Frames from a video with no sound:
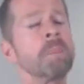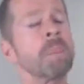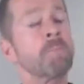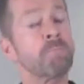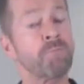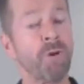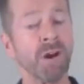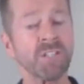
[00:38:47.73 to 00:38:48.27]

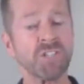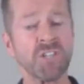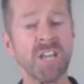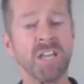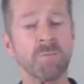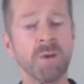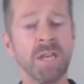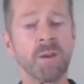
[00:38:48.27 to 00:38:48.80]

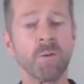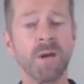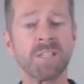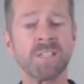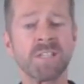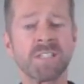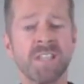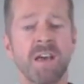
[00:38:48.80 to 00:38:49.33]
Branched-chain amino
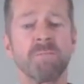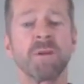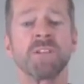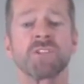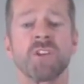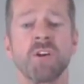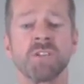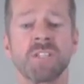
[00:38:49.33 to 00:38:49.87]
acids have been
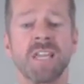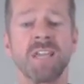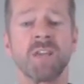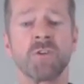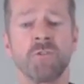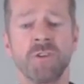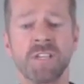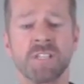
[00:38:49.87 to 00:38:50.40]
shown to
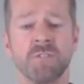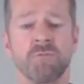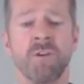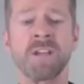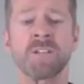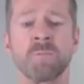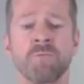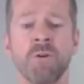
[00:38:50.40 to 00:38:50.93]
increase the
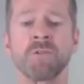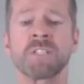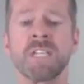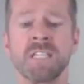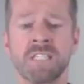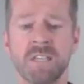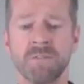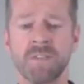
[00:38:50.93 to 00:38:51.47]
rate of
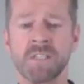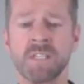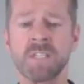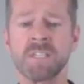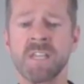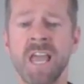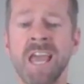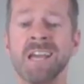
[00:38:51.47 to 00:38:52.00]
protein
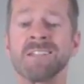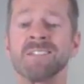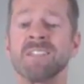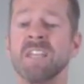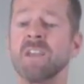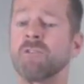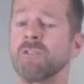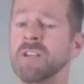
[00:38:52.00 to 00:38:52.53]
synthesis,
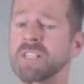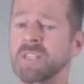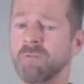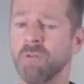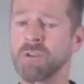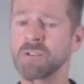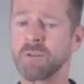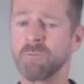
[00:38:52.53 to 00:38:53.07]
decrease the
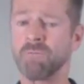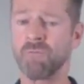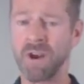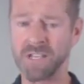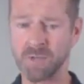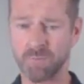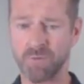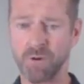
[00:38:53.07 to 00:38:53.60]

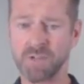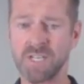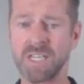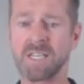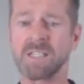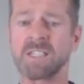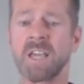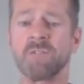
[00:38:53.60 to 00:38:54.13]
rate of
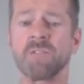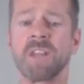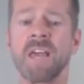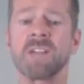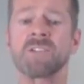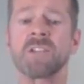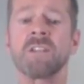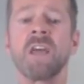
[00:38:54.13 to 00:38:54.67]
protein degradation,
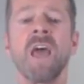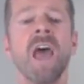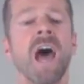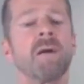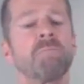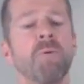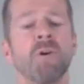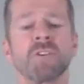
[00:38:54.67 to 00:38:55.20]
foundation
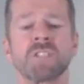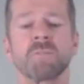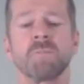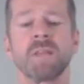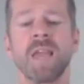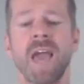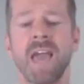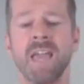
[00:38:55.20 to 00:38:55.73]
and
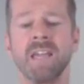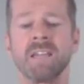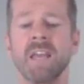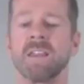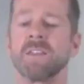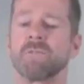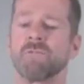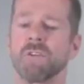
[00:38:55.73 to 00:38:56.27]
possibly aid
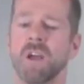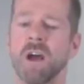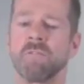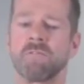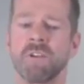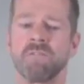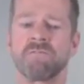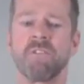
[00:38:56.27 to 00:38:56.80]
in the
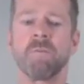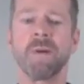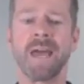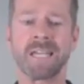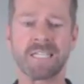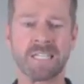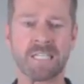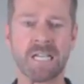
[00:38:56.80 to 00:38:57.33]
recovery from
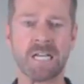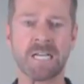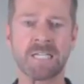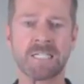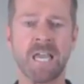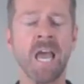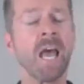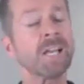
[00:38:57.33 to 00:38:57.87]

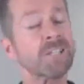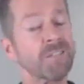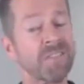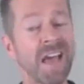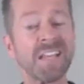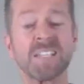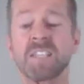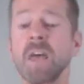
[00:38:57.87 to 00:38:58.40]
exercise. So
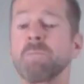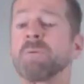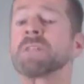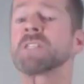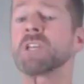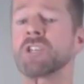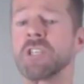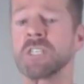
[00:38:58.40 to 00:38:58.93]
that's their
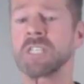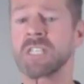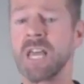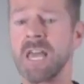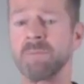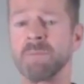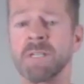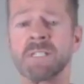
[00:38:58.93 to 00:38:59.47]
position
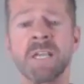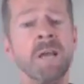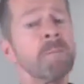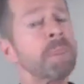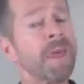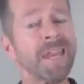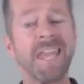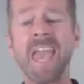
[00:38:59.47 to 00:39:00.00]
statement.
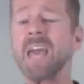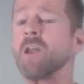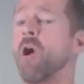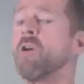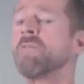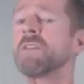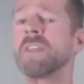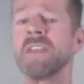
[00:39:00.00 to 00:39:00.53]
And again,
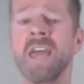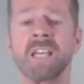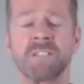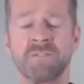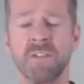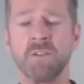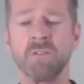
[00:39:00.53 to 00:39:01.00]
over the next few